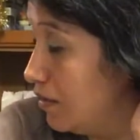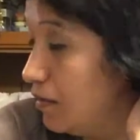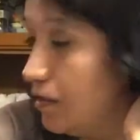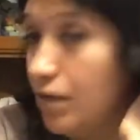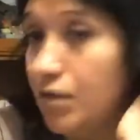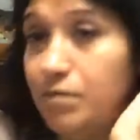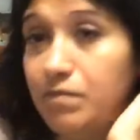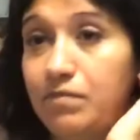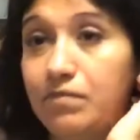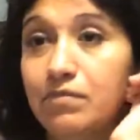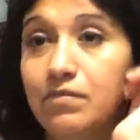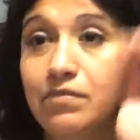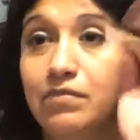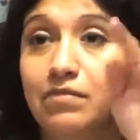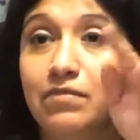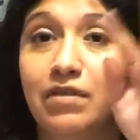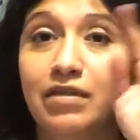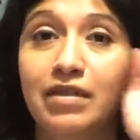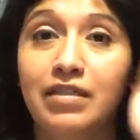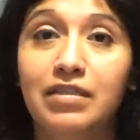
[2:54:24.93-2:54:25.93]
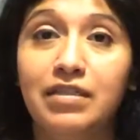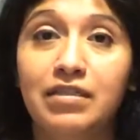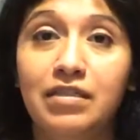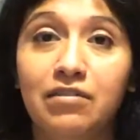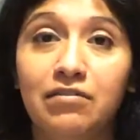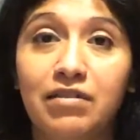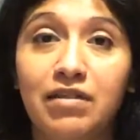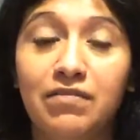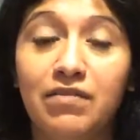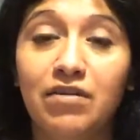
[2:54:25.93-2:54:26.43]
Oh, I guess he's
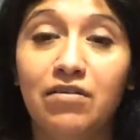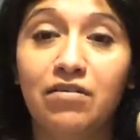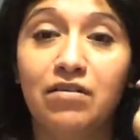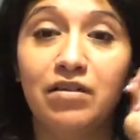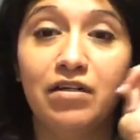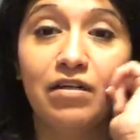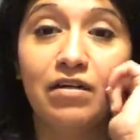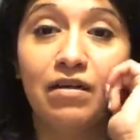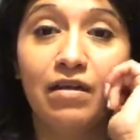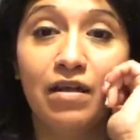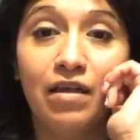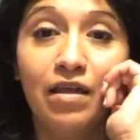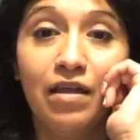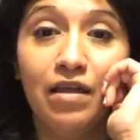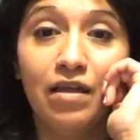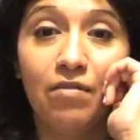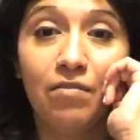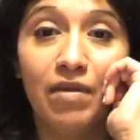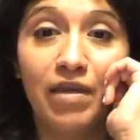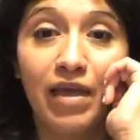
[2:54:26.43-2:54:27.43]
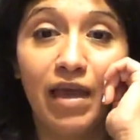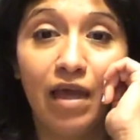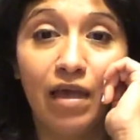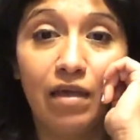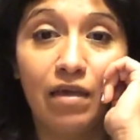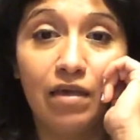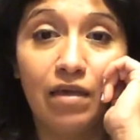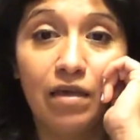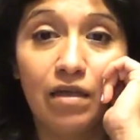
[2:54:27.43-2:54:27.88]
hungry even earlier. But yeah.